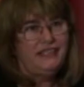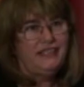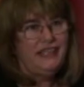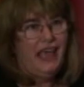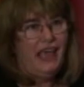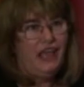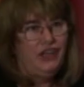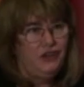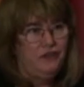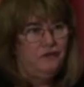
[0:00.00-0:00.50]
is
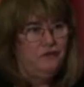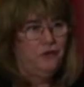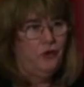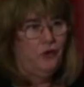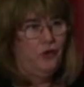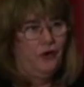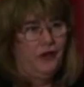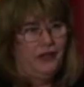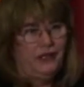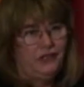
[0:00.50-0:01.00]
catered
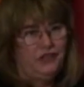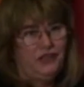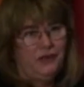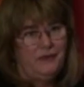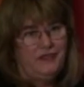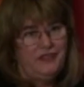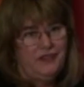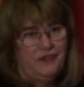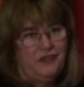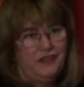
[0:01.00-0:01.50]
for in
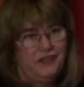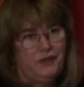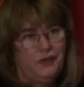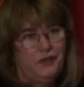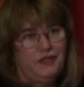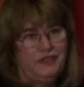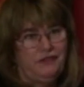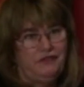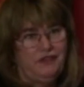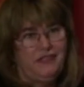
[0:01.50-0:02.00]
terms of the
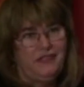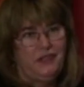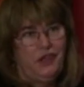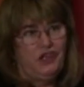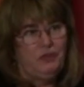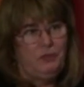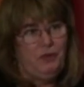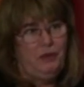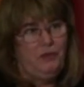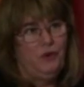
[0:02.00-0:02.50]
sorts of
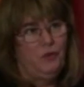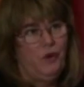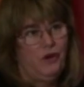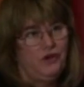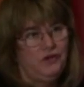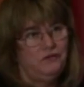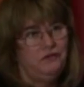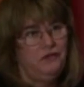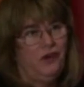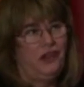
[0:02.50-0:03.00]
research people
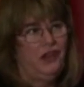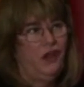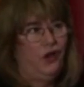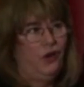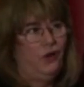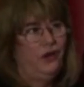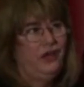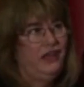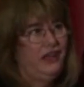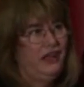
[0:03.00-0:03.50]
want to
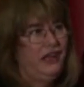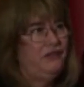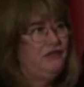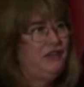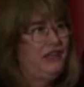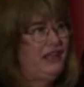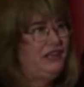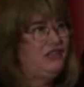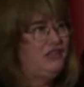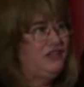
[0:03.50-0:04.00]
follow in
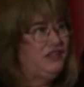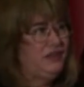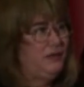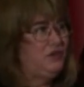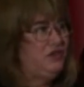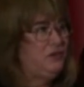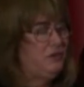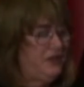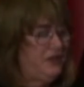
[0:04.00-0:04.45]
relationship to